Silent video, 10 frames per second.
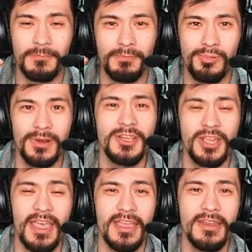
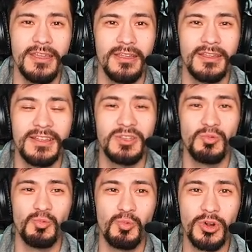Bridgehead is
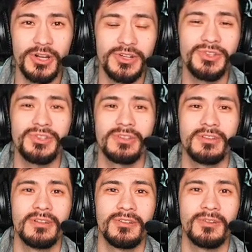worse
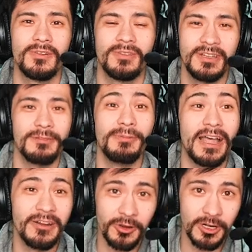than
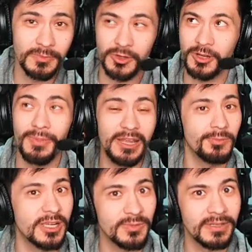Combined Arms, or Combined
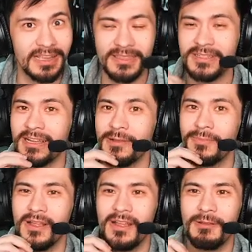Regiment at the time,
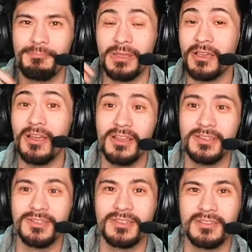
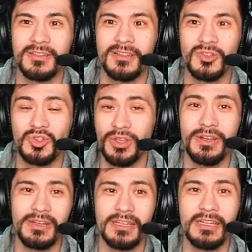because
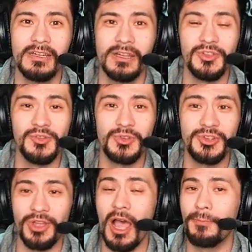suddenly you
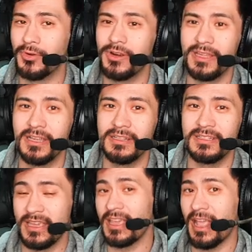stop putting
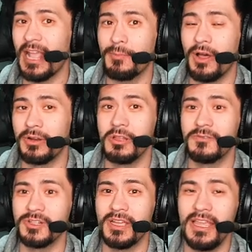take aim on all of
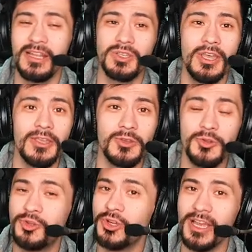your tanks, you
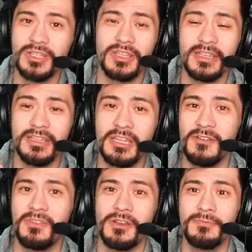just can
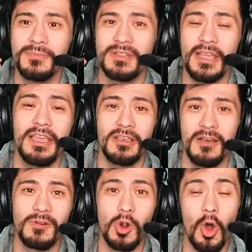give them take
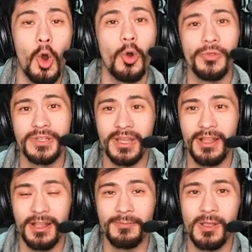cover all the
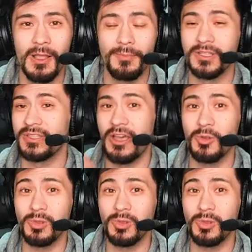time, because now